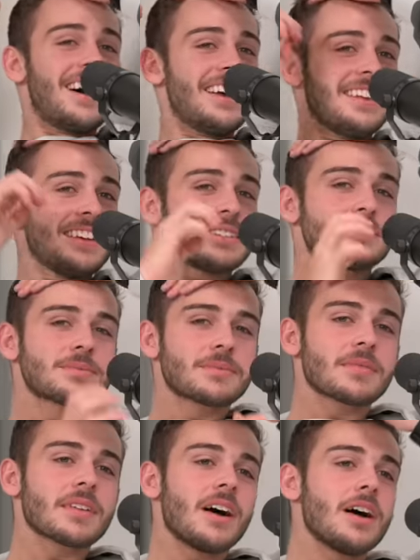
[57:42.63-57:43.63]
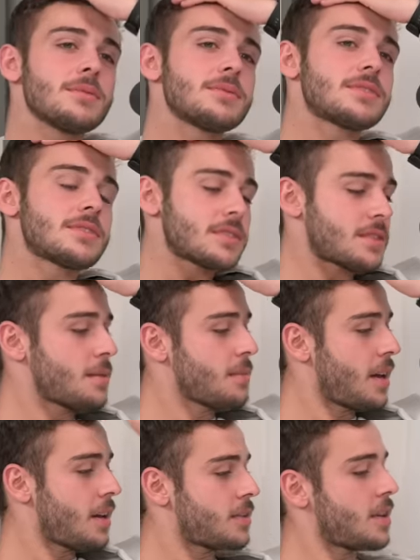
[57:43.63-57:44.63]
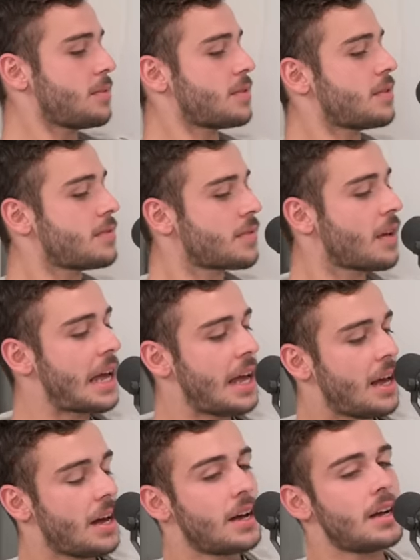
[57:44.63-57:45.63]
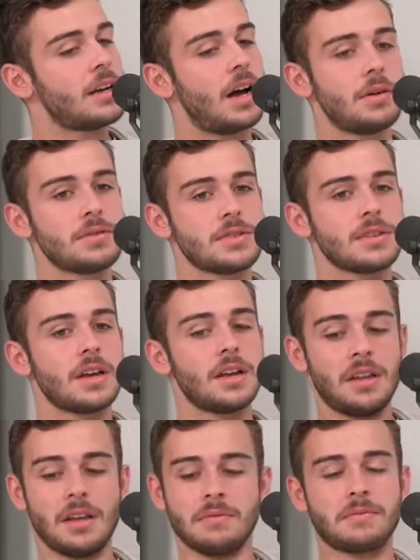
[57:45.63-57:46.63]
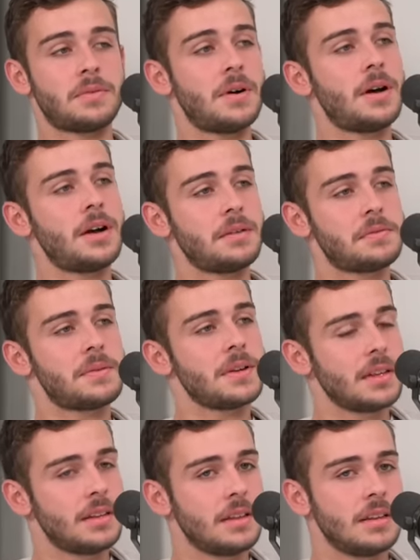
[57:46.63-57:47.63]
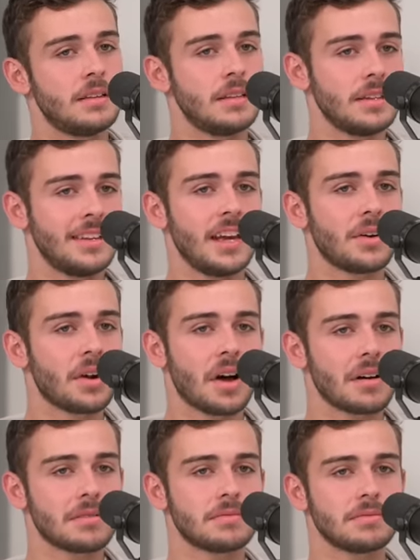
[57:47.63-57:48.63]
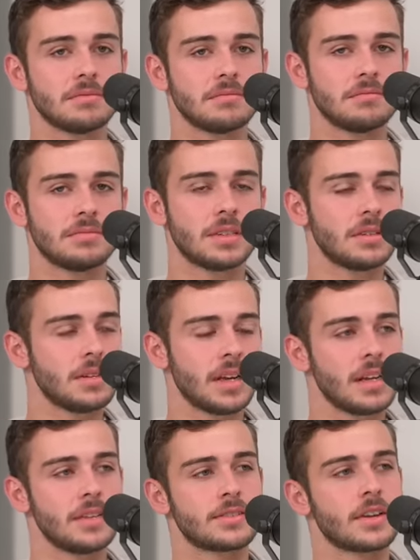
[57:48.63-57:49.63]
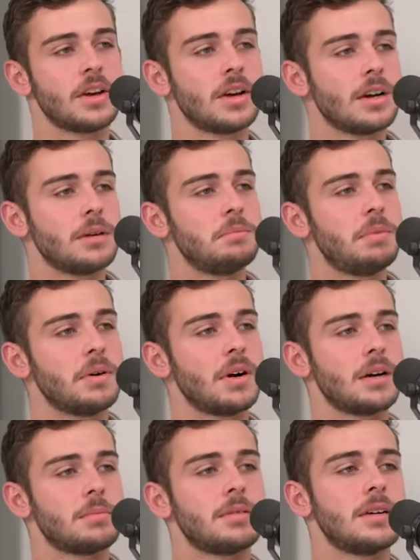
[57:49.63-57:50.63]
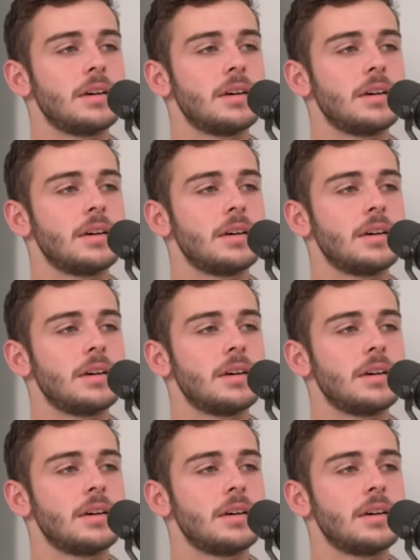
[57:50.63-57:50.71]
I think I was similar in terms of I was for for a year and a half, two years, built up